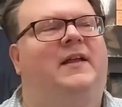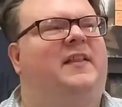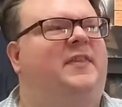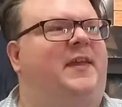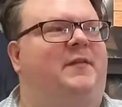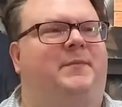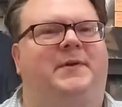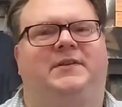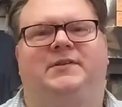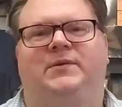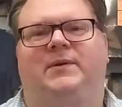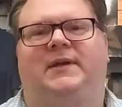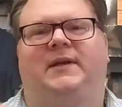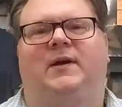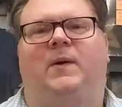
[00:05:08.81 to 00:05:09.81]
They've been
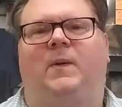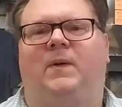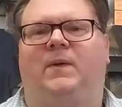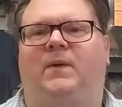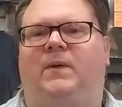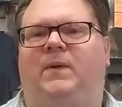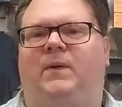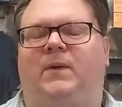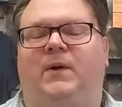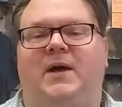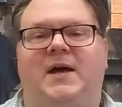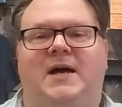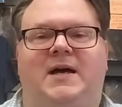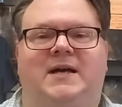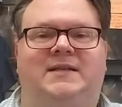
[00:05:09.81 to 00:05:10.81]
doing a whole
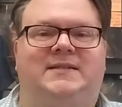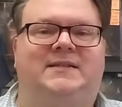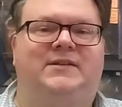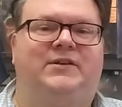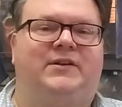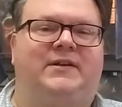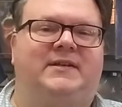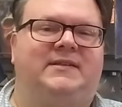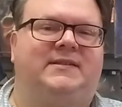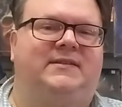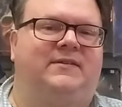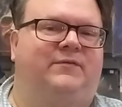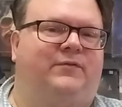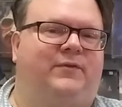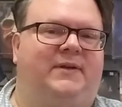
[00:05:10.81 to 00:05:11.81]
uh, series
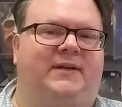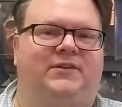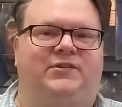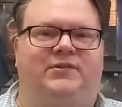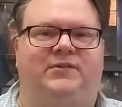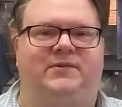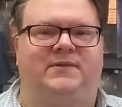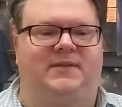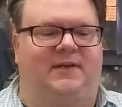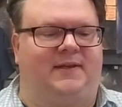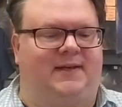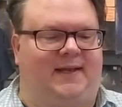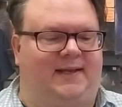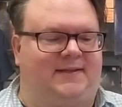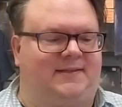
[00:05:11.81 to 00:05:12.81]
of reissues on
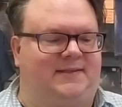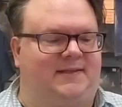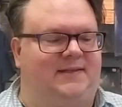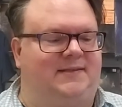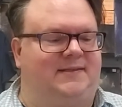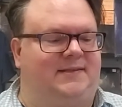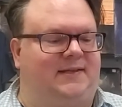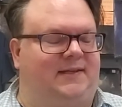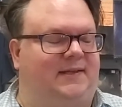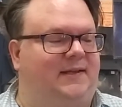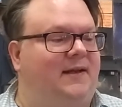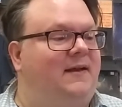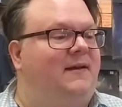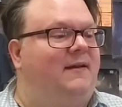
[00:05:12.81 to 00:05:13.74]
XTC